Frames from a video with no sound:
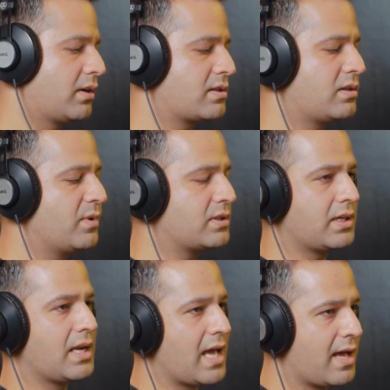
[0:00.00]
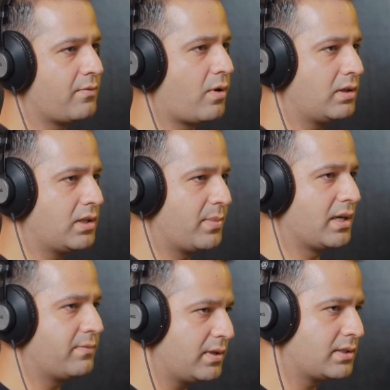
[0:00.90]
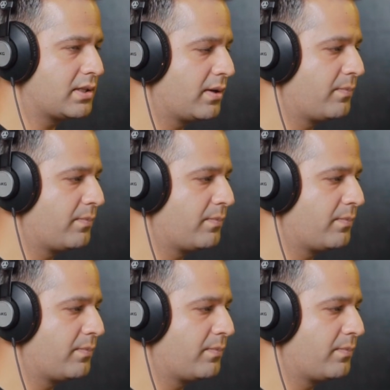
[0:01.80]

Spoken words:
customers can have all the benefits.